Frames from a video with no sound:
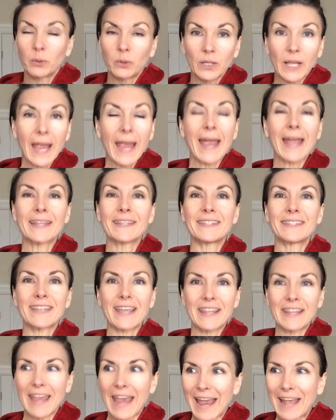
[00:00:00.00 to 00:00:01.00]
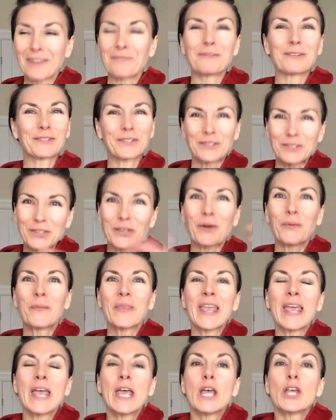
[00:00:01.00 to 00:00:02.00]
plants and animals. And
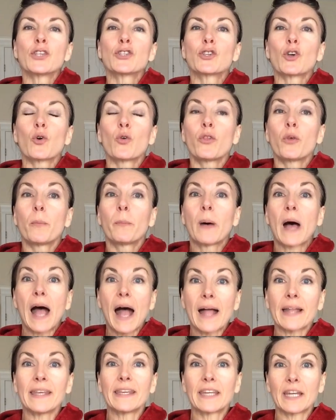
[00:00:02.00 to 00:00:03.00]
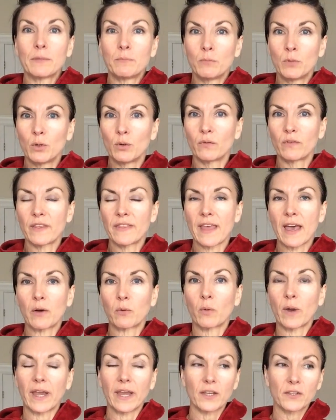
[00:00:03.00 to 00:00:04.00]
so the body can move in
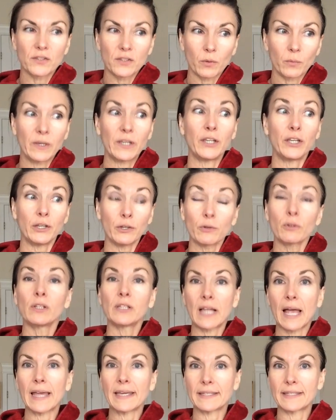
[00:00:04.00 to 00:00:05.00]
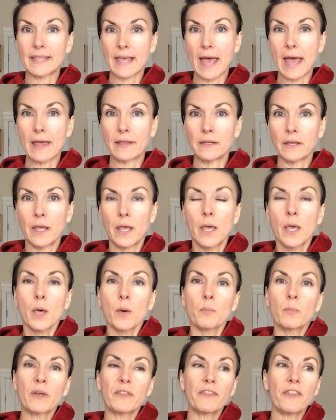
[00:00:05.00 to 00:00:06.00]
that way. And so we utilize that,
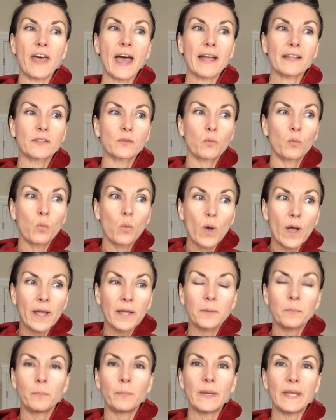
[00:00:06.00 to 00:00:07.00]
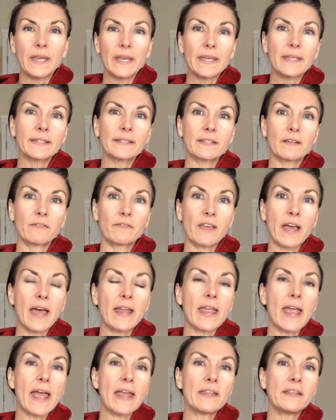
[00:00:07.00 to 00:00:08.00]
but that's one piece of
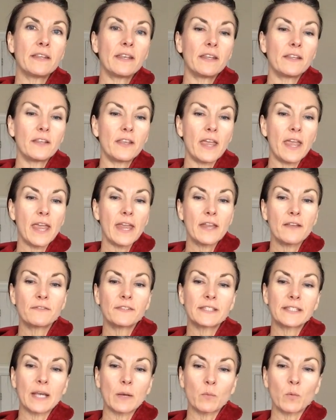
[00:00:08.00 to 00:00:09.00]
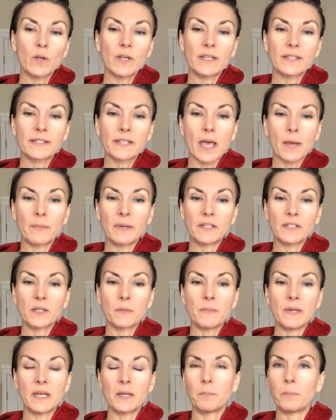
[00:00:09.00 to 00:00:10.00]
that. And if someone is coming
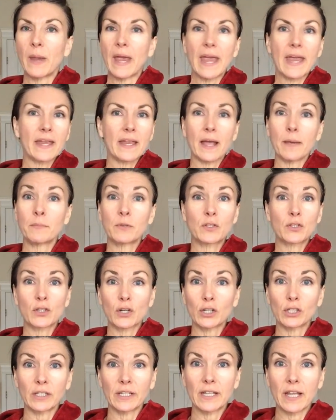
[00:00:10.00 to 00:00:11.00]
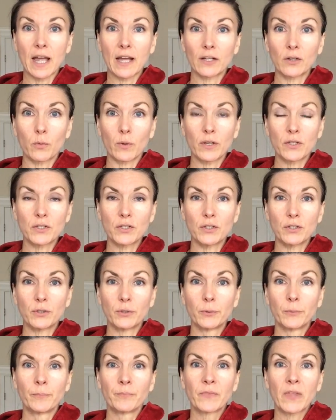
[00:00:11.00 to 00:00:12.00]
to me in pain, I'm certainly not going
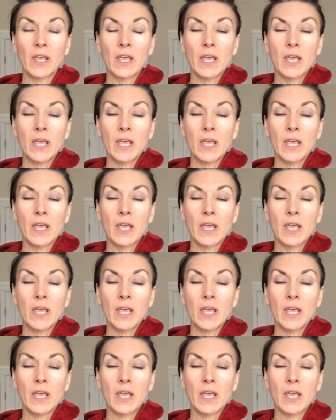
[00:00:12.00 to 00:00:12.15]
to